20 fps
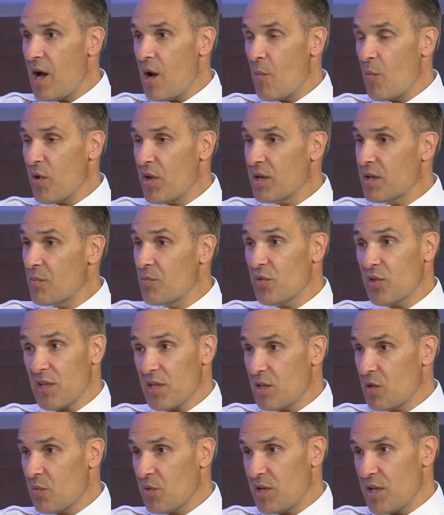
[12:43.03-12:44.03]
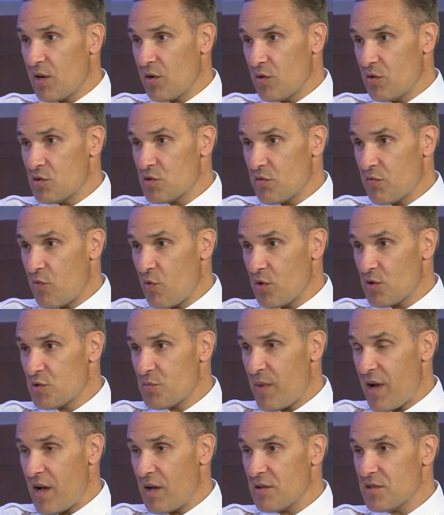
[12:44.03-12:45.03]
We completely redid our use of force
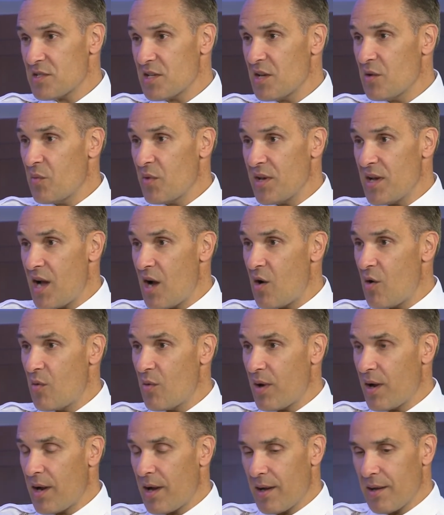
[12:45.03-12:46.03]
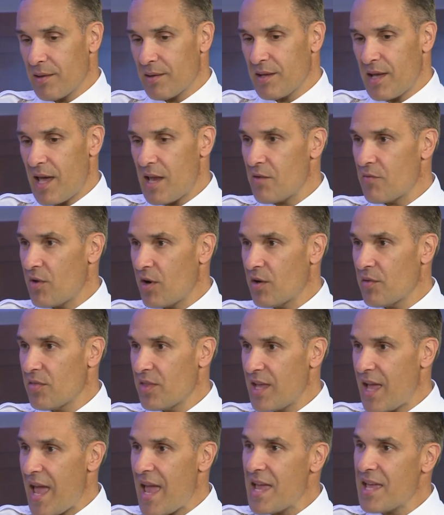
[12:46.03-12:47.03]
policy. We now kind of are
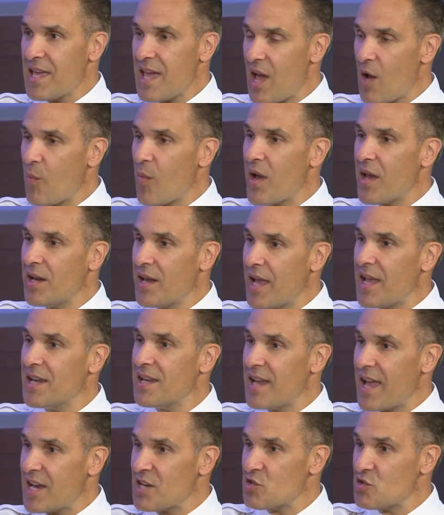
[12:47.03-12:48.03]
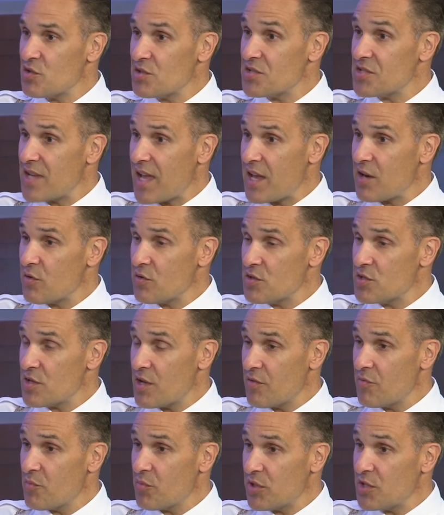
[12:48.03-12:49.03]
the 8 national standards
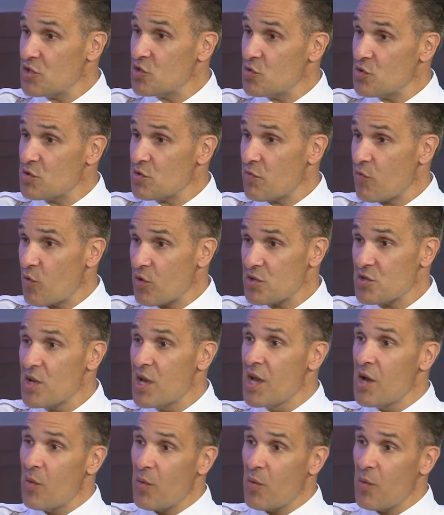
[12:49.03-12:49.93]
of police use of force.